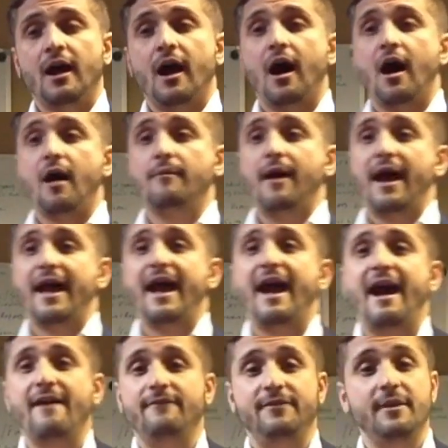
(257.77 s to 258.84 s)
I
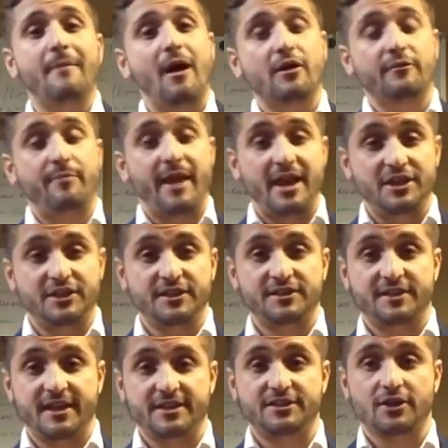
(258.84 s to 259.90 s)
have the amount of
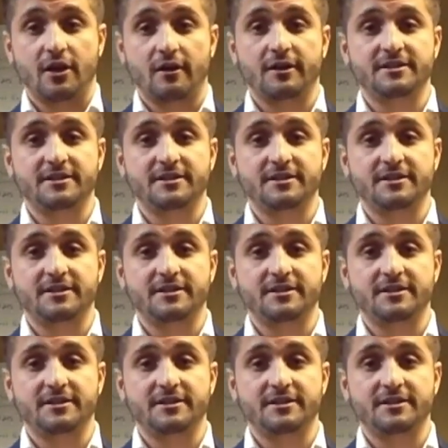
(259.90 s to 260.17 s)
patients they saw,